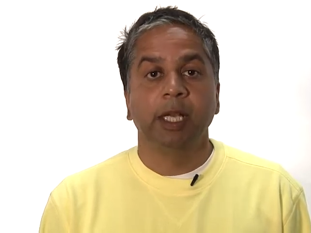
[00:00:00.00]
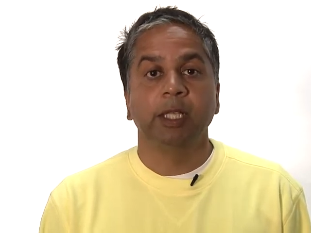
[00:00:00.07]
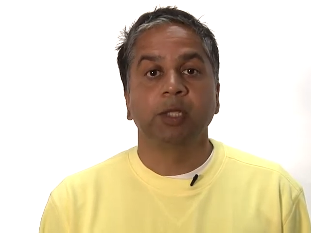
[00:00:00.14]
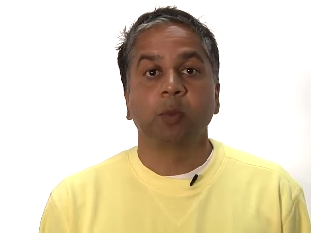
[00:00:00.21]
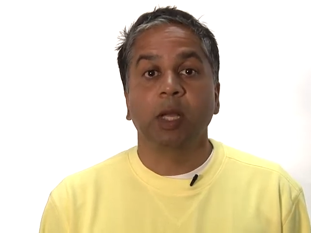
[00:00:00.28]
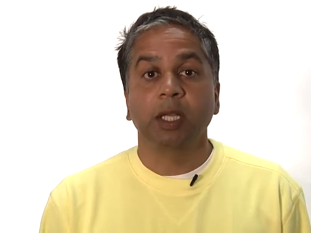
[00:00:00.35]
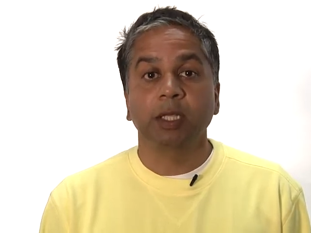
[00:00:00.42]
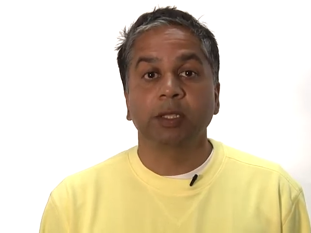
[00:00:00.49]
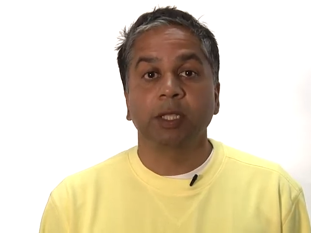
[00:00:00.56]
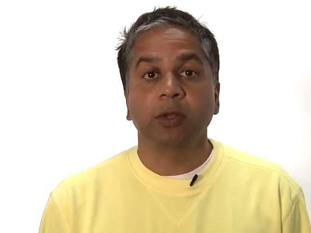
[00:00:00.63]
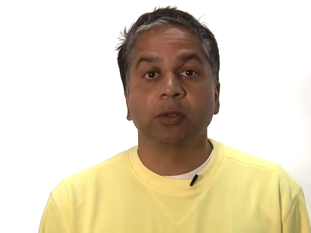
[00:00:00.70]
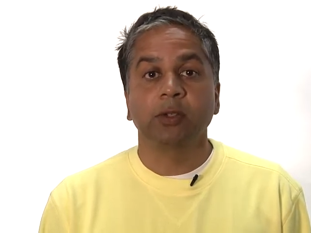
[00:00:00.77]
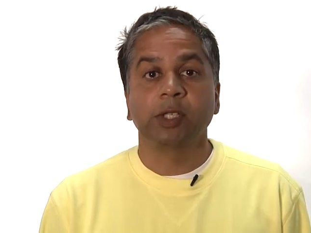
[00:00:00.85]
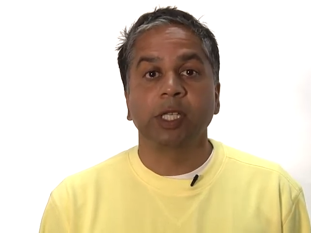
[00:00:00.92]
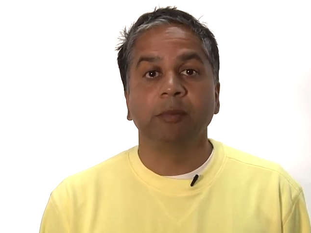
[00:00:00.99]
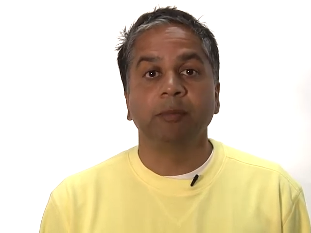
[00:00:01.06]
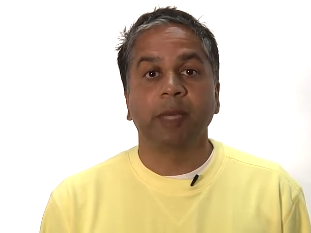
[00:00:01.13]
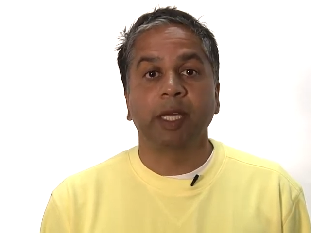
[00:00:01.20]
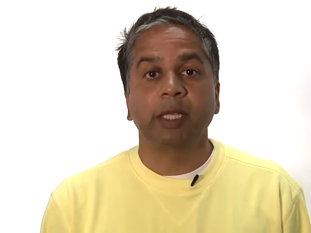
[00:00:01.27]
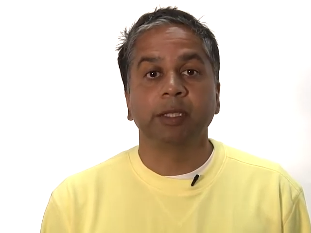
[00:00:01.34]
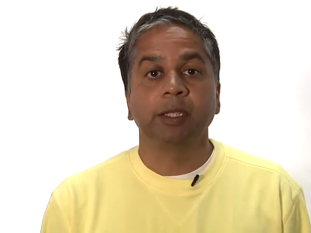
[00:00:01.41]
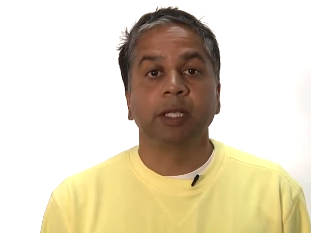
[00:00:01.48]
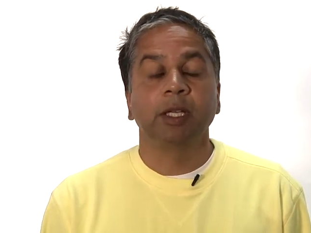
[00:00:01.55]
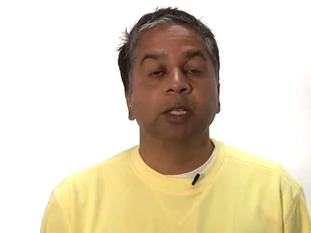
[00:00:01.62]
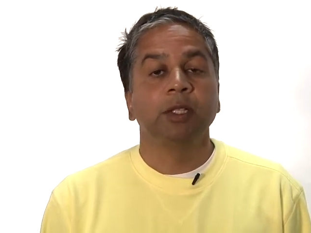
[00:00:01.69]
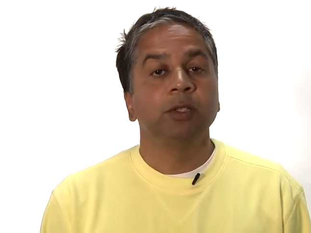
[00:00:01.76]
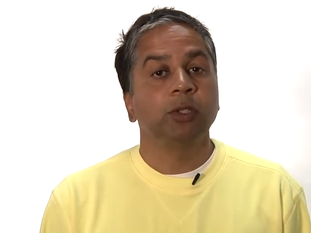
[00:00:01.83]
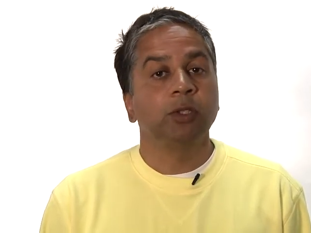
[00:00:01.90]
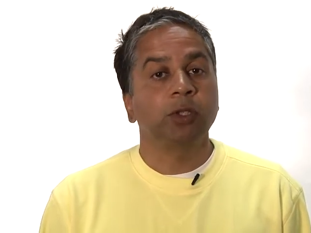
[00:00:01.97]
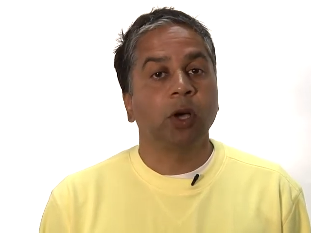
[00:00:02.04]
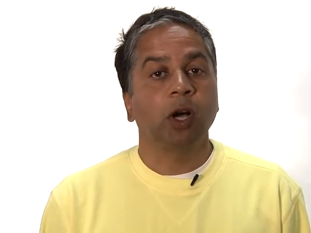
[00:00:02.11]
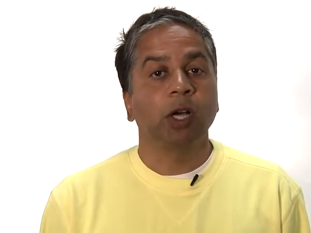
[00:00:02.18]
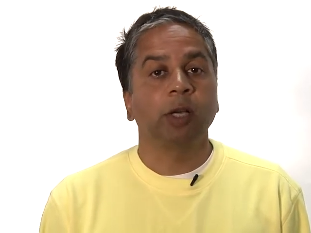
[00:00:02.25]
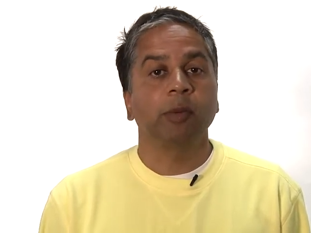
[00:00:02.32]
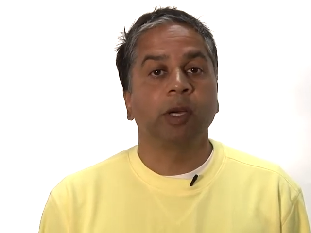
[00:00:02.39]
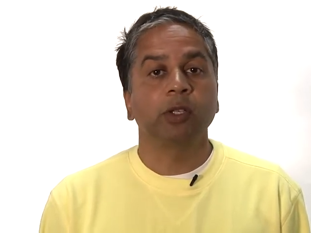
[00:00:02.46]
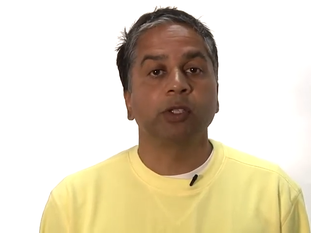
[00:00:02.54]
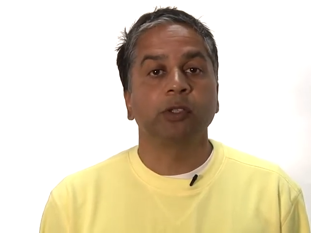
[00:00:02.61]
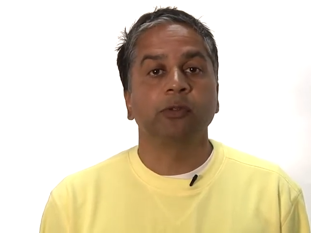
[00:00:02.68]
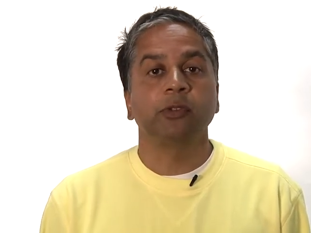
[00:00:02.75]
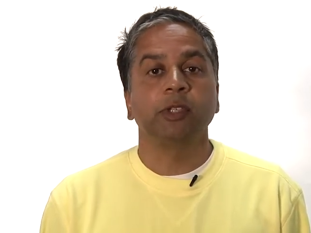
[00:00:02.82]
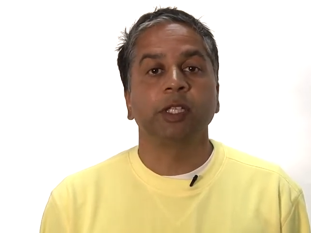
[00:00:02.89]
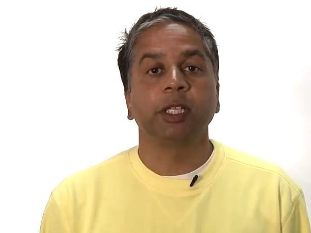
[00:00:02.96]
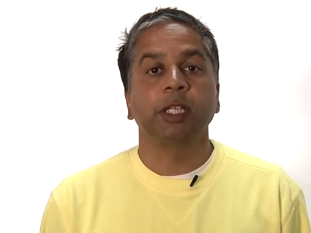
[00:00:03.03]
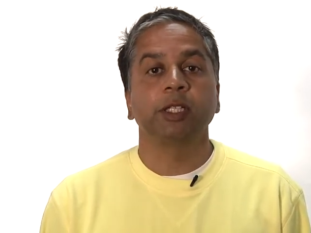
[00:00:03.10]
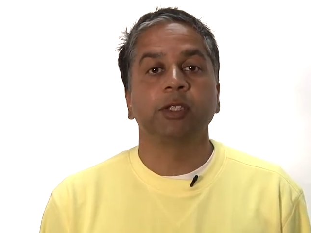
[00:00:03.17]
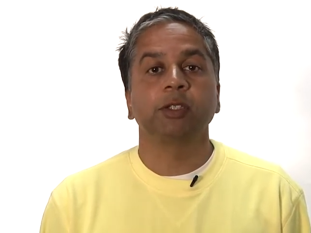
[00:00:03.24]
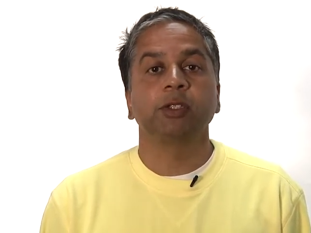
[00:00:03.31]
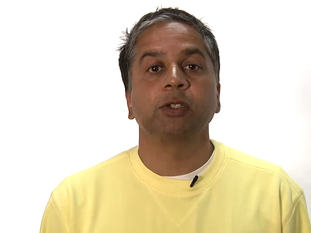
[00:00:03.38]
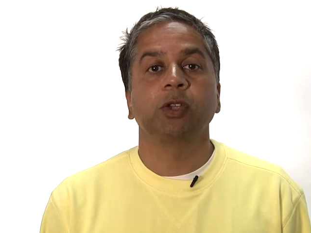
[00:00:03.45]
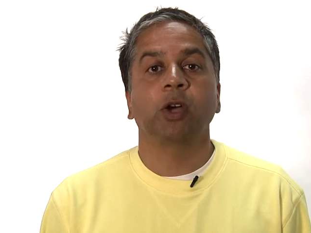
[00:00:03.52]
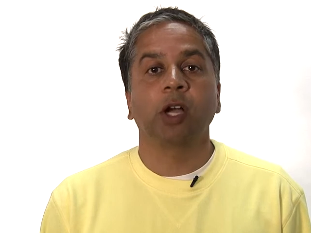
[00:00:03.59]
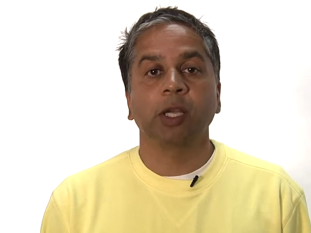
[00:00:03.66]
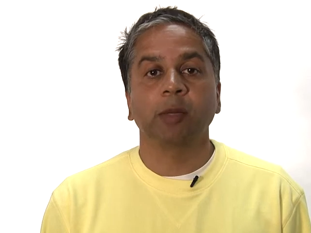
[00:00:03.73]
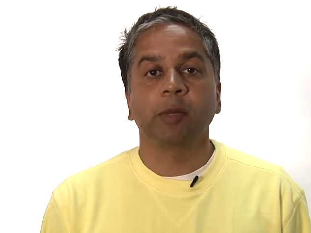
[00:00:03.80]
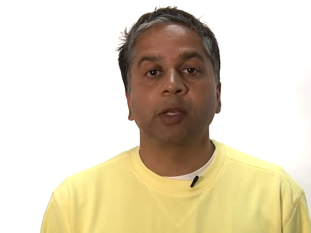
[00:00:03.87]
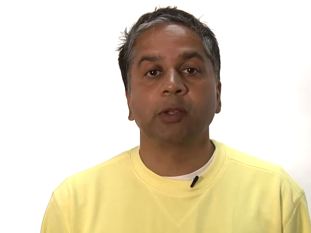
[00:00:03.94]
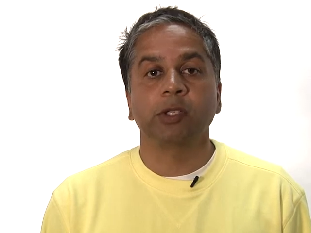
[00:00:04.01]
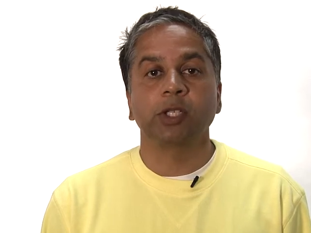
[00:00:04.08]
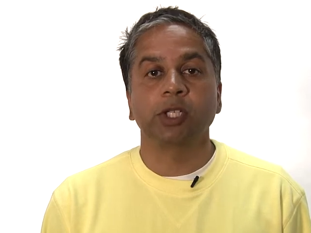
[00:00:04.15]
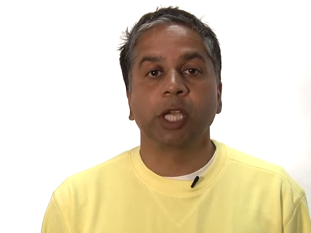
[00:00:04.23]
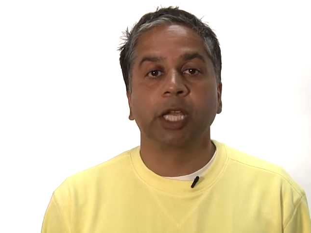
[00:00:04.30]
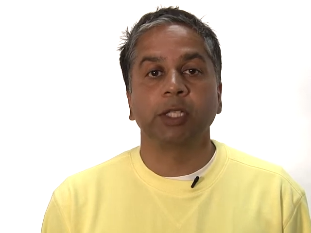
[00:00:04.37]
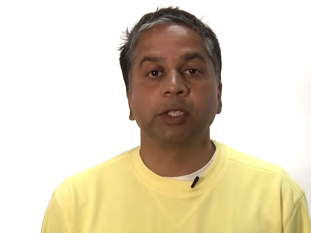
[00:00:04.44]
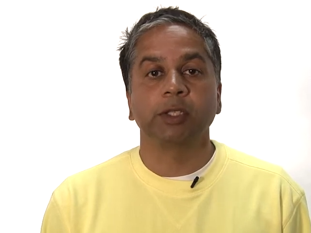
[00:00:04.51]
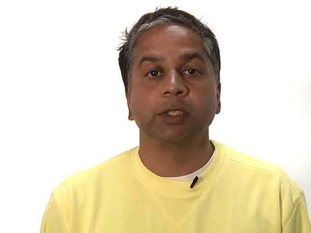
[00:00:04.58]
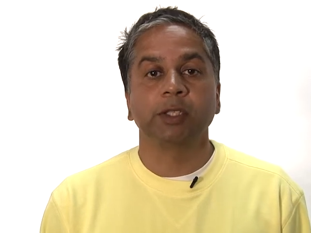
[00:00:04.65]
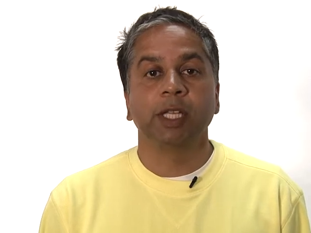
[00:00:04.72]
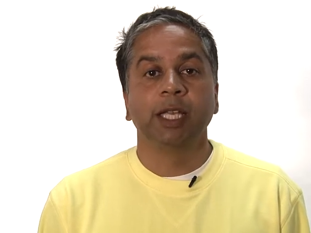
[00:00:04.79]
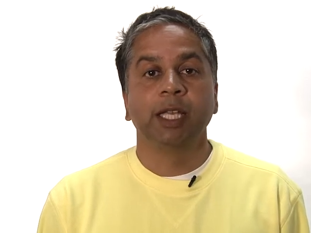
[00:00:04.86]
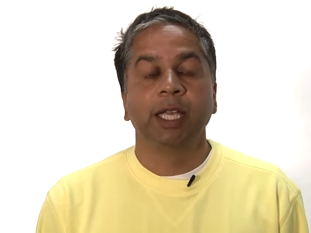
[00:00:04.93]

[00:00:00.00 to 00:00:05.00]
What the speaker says: as well as other teammates to talk about your feelings, to talk about the changes,